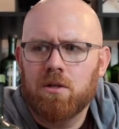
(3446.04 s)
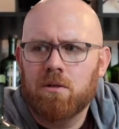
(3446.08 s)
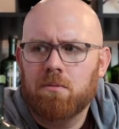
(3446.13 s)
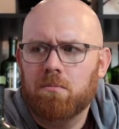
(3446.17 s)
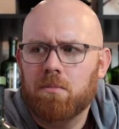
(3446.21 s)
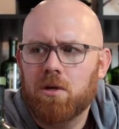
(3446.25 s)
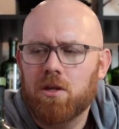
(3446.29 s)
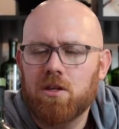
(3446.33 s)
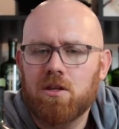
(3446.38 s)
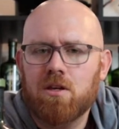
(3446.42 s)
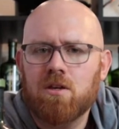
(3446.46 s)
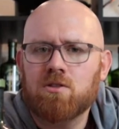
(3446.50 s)

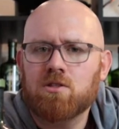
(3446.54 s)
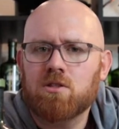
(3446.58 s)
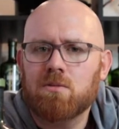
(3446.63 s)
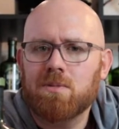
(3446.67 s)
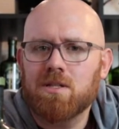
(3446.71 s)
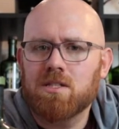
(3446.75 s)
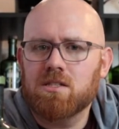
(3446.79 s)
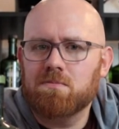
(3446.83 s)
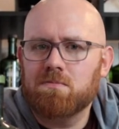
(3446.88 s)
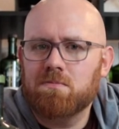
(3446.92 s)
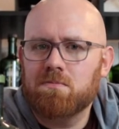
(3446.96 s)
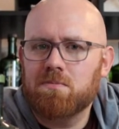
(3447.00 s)
But there used to be
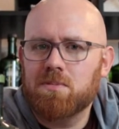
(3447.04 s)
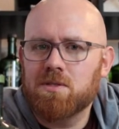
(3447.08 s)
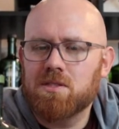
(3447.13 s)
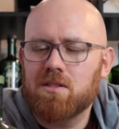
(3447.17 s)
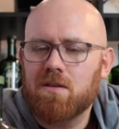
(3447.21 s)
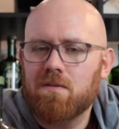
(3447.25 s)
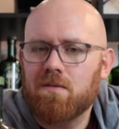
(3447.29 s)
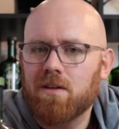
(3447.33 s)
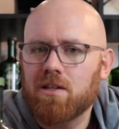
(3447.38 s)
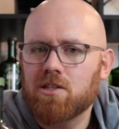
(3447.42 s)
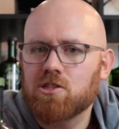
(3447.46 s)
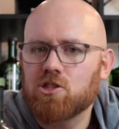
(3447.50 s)

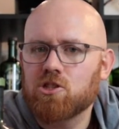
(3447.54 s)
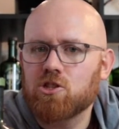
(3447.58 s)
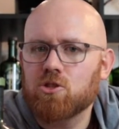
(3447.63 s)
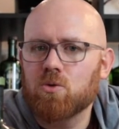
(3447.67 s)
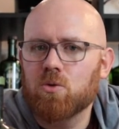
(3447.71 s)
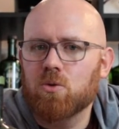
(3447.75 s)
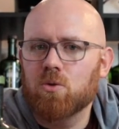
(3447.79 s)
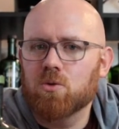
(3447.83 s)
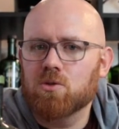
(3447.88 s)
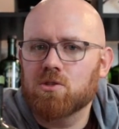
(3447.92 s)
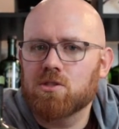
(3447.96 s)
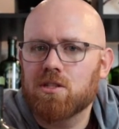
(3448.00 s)
specific
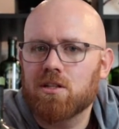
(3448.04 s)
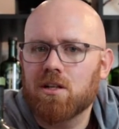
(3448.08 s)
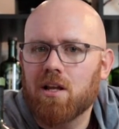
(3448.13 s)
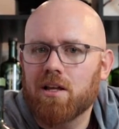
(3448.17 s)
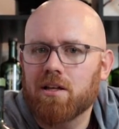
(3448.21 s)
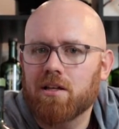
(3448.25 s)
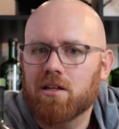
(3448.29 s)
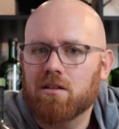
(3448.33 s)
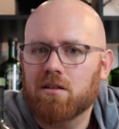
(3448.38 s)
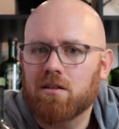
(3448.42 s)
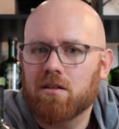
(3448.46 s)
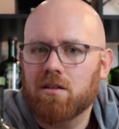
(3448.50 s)
stores in
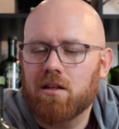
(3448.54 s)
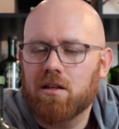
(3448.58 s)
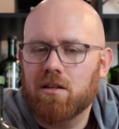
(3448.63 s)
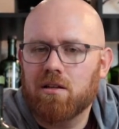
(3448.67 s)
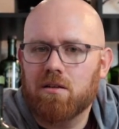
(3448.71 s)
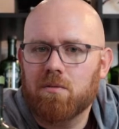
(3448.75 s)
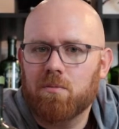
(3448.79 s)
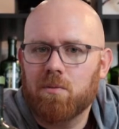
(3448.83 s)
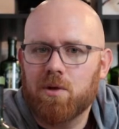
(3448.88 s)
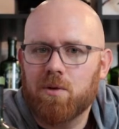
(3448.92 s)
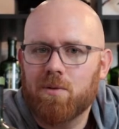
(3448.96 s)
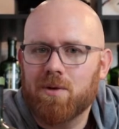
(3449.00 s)

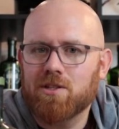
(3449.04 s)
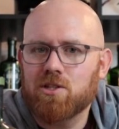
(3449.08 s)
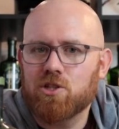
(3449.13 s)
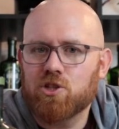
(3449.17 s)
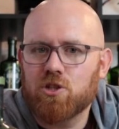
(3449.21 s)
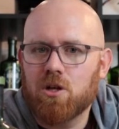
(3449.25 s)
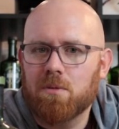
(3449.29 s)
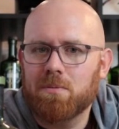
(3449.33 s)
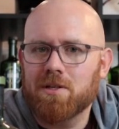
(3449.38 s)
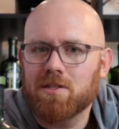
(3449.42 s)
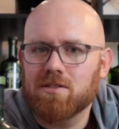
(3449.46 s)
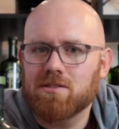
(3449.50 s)
when you went to
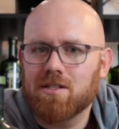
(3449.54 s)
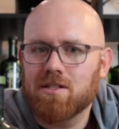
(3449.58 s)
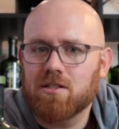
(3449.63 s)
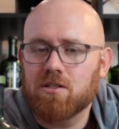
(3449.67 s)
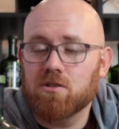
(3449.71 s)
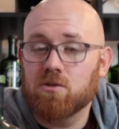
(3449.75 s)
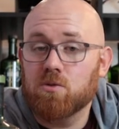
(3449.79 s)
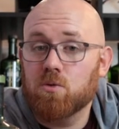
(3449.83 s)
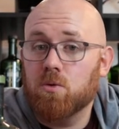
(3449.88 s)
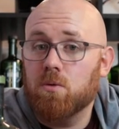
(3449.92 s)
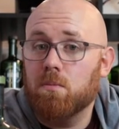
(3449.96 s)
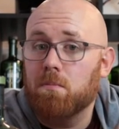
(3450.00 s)
shopping
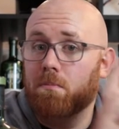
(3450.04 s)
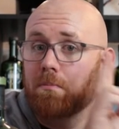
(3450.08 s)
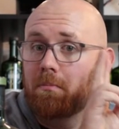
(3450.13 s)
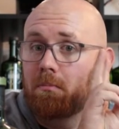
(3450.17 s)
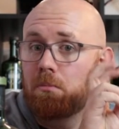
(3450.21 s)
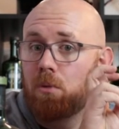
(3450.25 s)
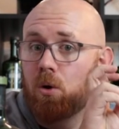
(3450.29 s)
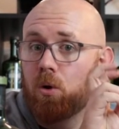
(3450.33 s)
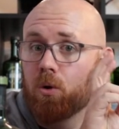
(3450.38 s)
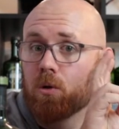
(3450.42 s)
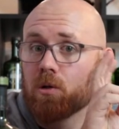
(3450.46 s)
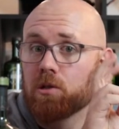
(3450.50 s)
centres or
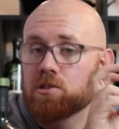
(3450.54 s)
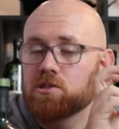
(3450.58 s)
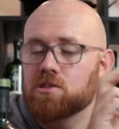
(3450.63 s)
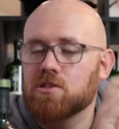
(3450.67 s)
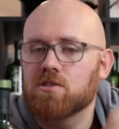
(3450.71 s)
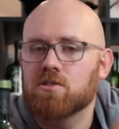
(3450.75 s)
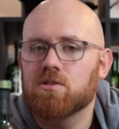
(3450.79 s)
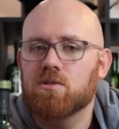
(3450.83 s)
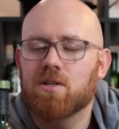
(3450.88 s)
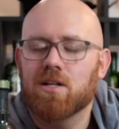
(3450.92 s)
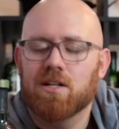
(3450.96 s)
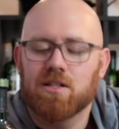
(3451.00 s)
malls,
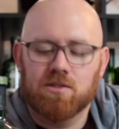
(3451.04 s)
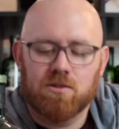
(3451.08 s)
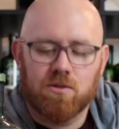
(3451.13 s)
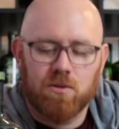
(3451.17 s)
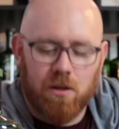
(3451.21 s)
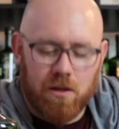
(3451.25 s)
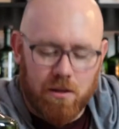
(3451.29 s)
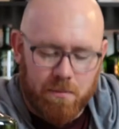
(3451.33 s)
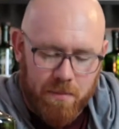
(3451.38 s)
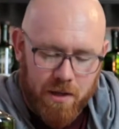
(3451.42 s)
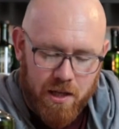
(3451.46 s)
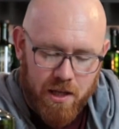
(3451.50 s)
as you guys
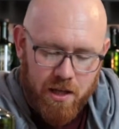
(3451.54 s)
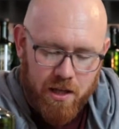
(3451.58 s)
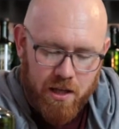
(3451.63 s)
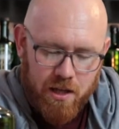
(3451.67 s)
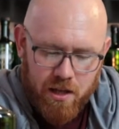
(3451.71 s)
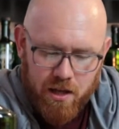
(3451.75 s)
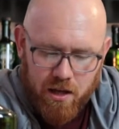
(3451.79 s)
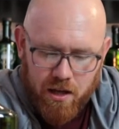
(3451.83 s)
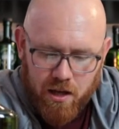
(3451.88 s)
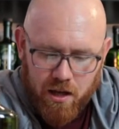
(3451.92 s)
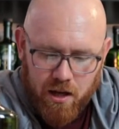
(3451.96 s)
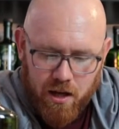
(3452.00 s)
call them,
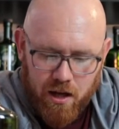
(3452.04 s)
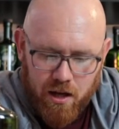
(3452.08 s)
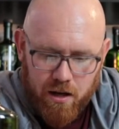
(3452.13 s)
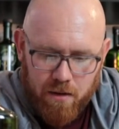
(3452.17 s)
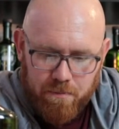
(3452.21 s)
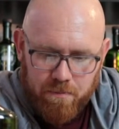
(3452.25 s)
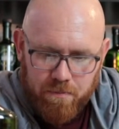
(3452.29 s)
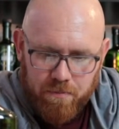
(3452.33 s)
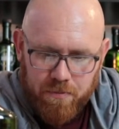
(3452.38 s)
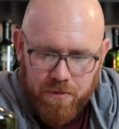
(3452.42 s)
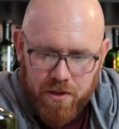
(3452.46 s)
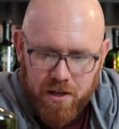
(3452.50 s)

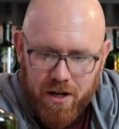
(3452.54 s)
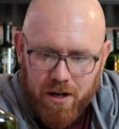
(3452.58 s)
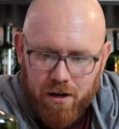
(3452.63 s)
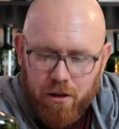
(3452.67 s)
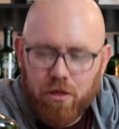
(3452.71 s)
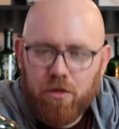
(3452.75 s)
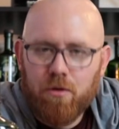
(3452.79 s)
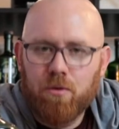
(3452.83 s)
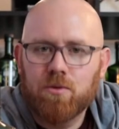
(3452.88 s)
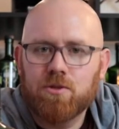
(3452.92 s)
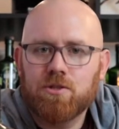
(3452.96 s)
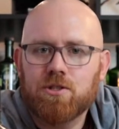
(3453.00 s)
little
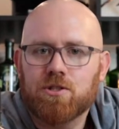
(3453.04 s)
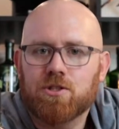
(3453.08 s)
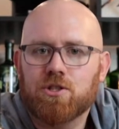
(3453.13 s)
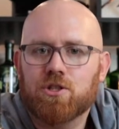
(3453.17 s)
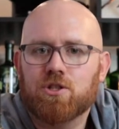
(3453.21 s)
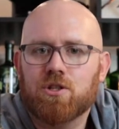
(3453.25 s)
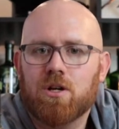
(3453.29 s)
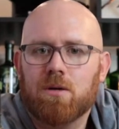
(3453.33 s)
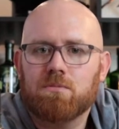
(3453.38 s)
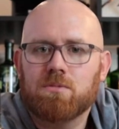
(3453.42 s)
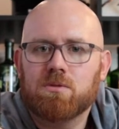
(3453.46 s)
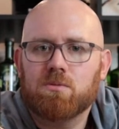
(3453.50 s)
Thornton
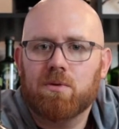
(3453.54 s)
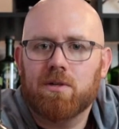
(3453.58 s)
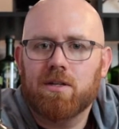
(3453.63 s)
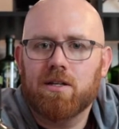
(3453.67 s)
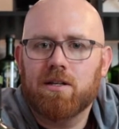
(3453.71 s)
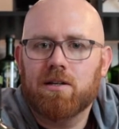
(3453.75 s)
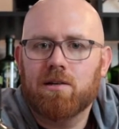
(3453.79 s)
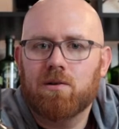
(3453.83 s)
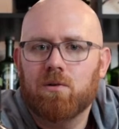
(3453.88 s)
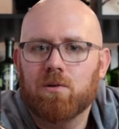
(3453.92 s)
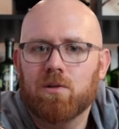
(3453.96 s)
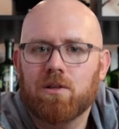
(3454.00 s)
shops where you
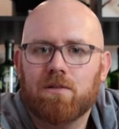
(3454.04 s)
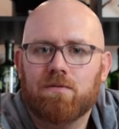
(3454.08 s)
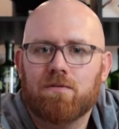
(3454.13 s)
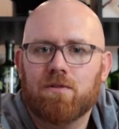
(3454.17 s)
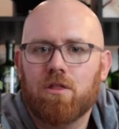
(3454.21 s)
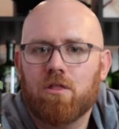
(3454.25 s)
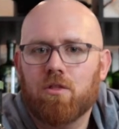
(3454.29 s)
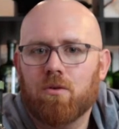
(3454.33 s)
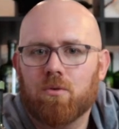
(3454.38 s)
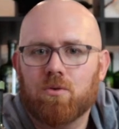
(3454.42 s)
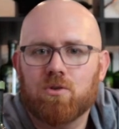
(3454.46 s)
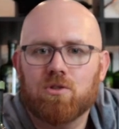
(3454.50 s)
get all the different
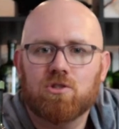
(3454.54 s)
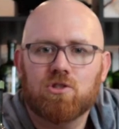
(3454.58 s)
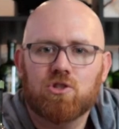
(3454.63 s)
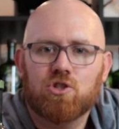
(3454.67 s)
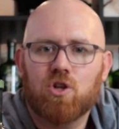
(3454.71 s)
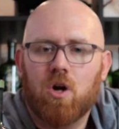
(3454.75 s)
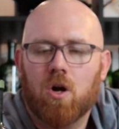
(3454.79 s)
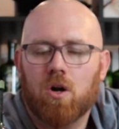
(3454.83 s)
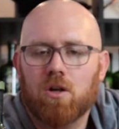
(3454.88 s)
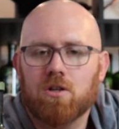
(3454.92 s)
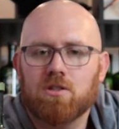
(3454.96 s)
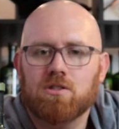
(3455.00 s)
Thornton's
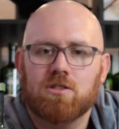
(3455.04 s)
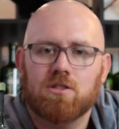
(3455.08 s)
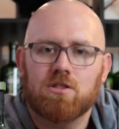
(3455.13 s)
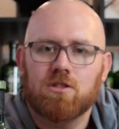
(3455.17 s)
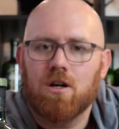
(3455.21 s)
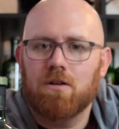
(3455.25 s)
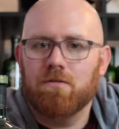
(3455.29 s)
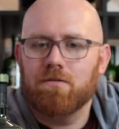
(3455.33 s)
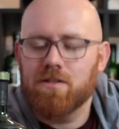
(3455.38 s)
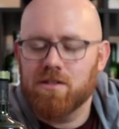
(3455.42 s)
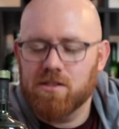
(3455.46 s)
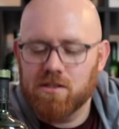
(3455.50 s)
chocolates and
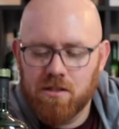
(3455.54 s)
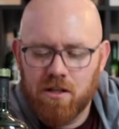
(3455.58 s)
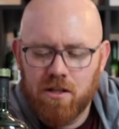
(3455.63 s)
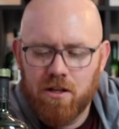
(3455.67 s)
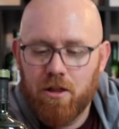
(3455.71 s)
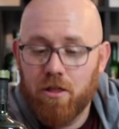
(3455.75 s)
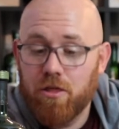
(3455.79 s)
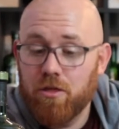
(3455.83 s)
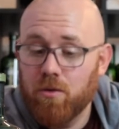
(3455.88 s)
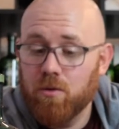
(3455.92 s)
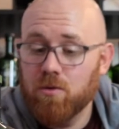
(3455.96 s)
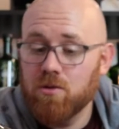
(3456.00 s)
toffees.
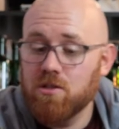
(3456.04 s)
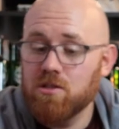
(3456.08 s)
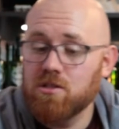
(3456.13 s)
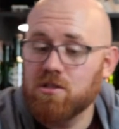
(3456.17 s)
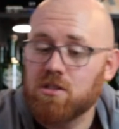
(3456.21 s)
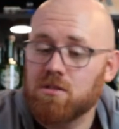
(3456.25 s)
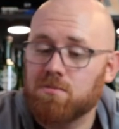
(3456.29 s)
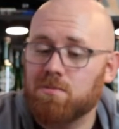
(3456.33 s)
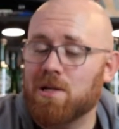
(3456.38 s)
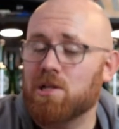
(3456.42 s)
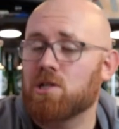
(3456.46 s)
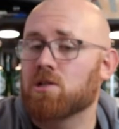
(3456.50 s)

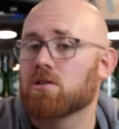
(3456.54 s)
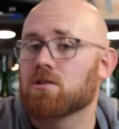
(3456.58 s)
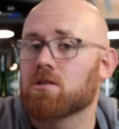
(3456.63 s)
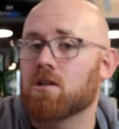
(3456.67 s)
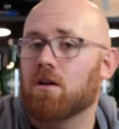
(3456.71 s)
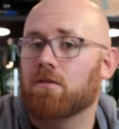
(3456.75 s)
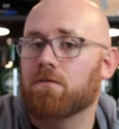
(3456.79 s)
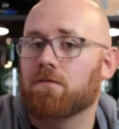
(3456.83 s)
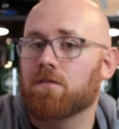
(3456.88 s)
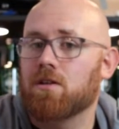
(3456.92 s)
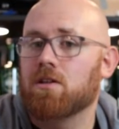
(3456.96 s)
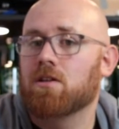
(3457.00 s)
Thornton's Special
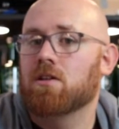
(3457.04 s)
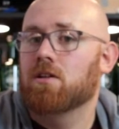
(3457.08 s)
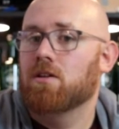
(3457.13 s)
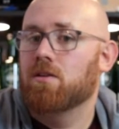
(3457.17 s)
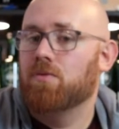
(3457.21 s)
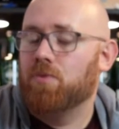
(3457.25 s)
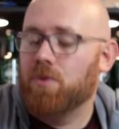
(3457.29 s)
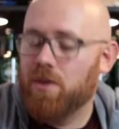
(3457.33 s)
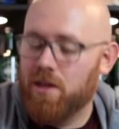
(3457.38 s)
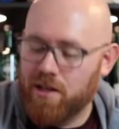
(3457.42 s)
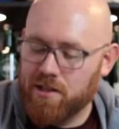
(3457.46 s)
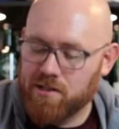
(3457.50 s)
Toffee
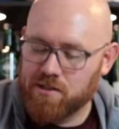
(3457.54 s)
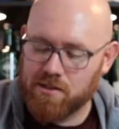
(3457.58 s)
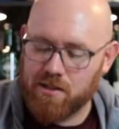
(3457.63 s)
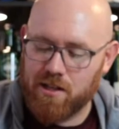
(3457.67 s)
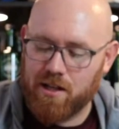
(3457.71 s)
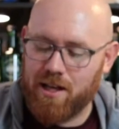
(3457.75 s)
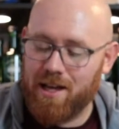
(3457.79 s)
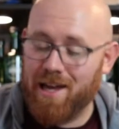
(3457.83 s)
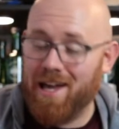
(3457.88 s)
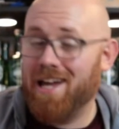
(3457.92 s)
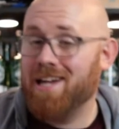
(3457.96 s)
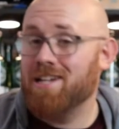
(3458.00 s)
is
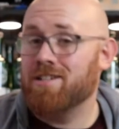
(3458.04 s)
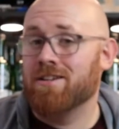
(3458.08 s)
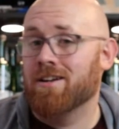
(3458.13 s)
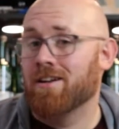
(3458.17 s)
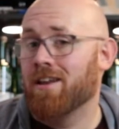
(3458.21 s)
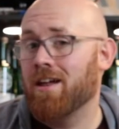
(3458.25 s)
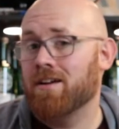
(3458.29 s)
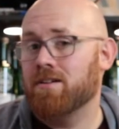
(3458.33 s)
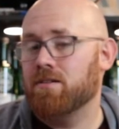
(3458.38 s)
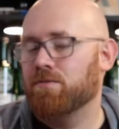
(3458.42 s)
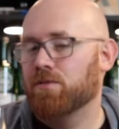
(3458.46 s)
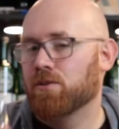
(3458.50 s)
a
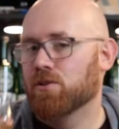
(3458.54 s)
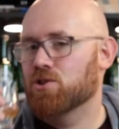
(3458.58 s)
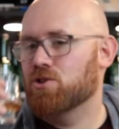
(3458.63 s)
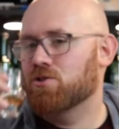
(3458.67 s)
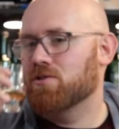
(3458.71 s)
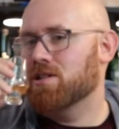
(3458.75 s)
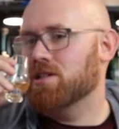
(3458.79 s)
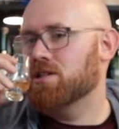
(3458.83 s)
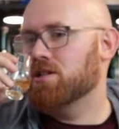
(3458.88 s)
delightful treat.